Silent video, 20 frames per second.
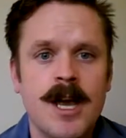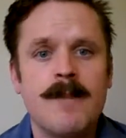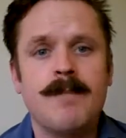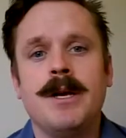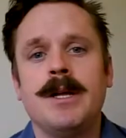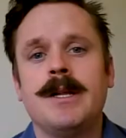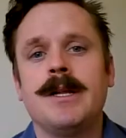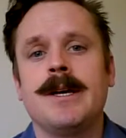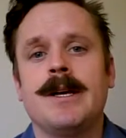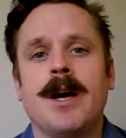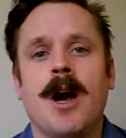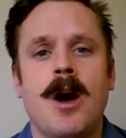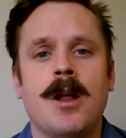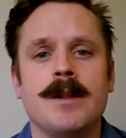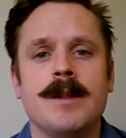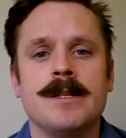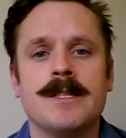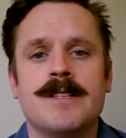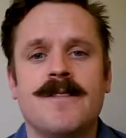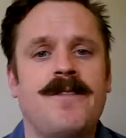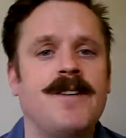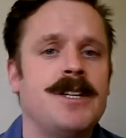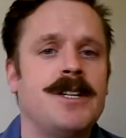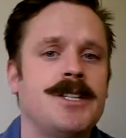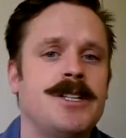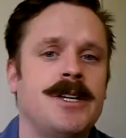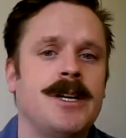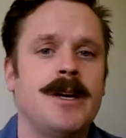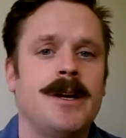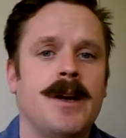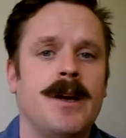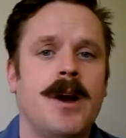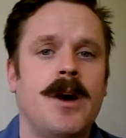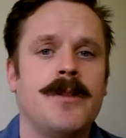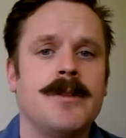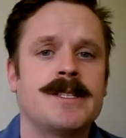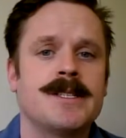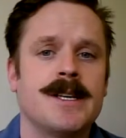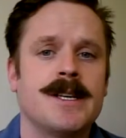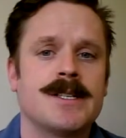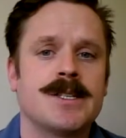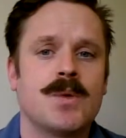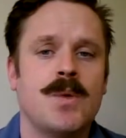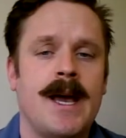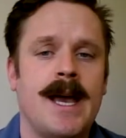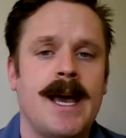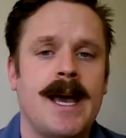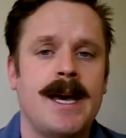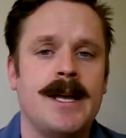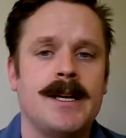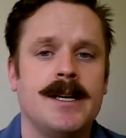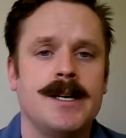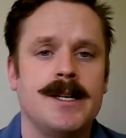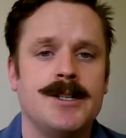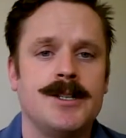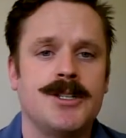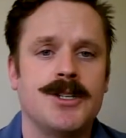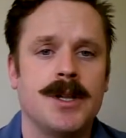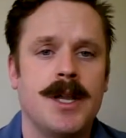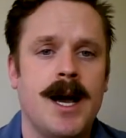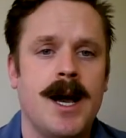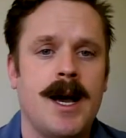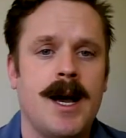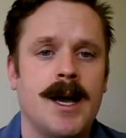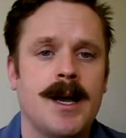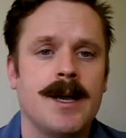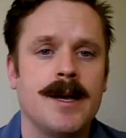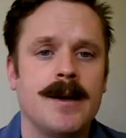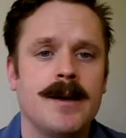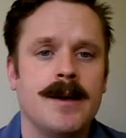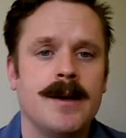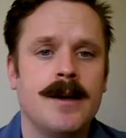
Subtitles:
Billy Collins' Fishing on the Susquehanna in July.